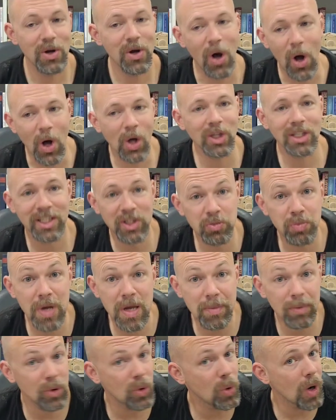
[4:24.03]
All these
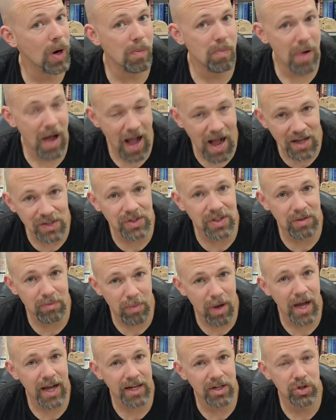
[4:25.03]
people who are passing
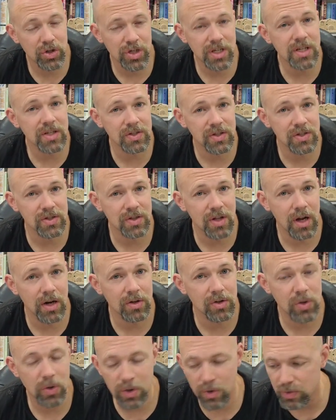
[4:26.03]
by Jesus there.
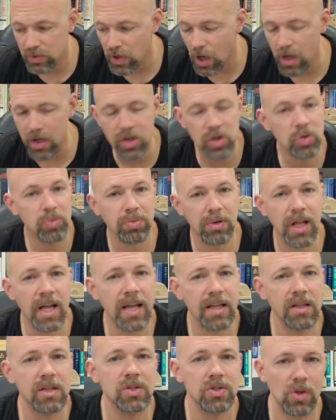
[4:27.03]
So he was on display
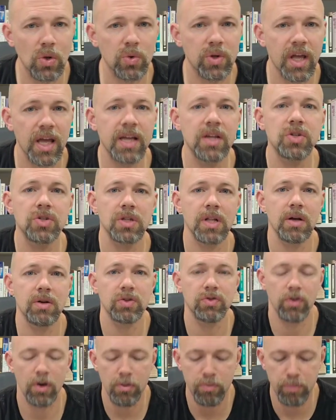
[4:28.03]
in this location that
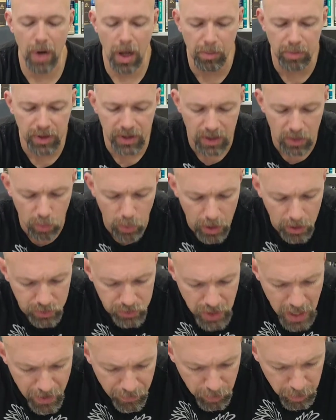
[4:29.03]
was a very public and
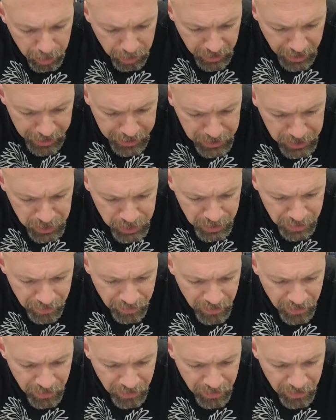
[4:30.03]
well-traveled place.